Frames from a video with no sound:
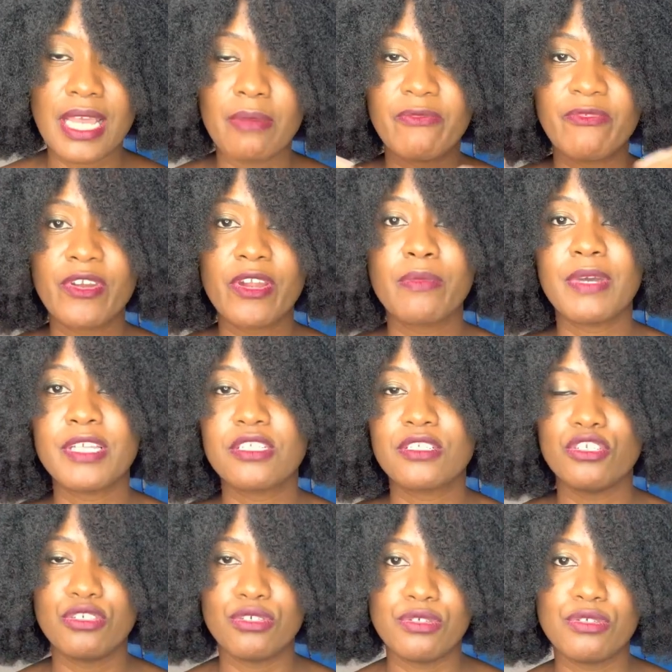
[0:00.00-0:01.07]
I'm very much
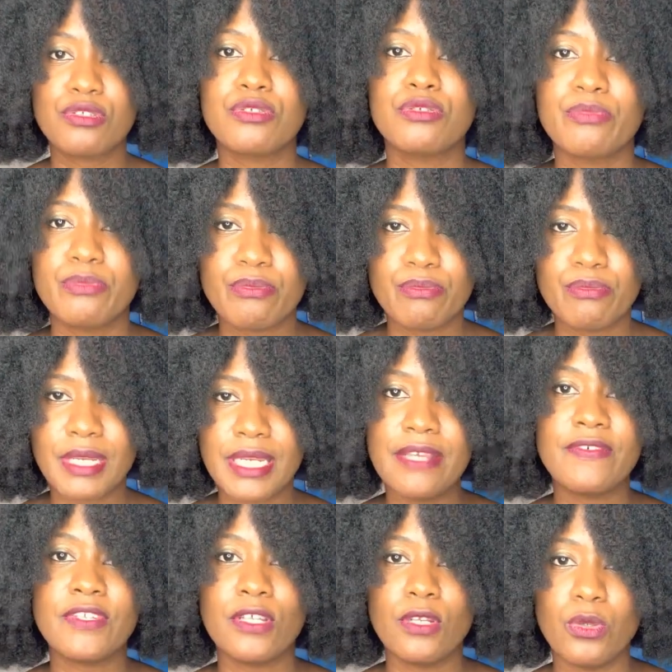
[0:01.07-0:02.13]
used to
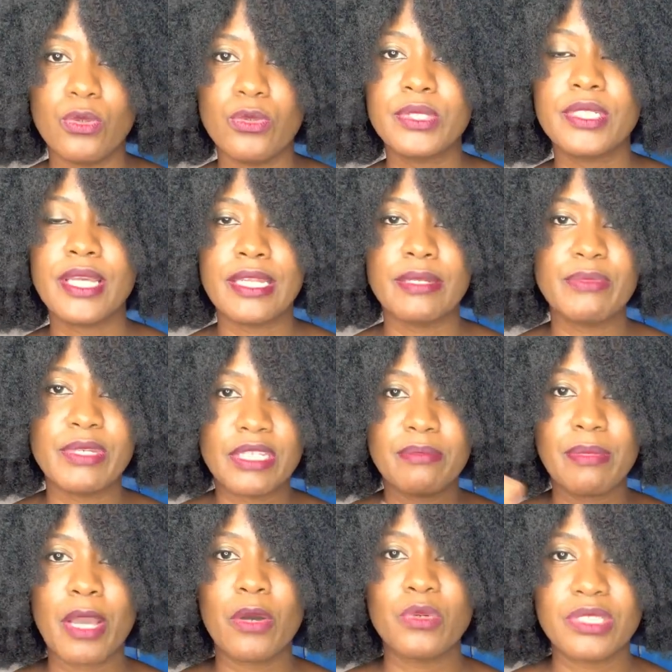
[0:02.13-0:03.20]
living alone and being in
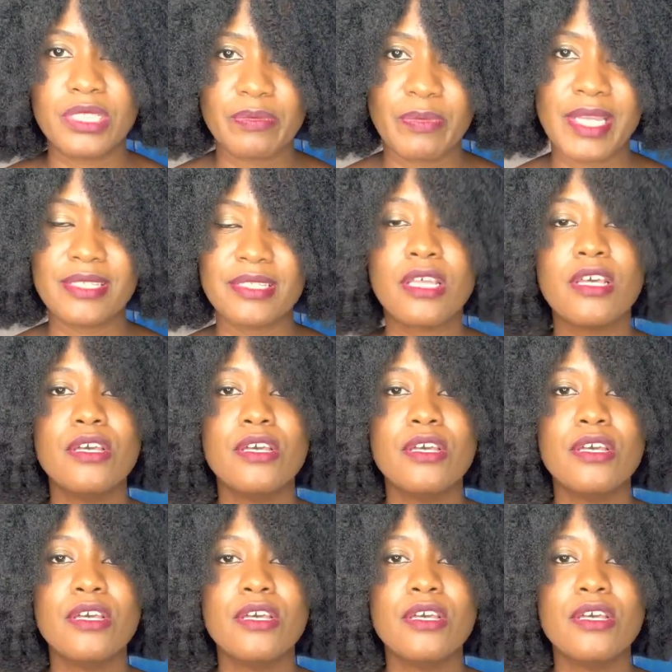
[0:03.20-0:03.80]
my own space.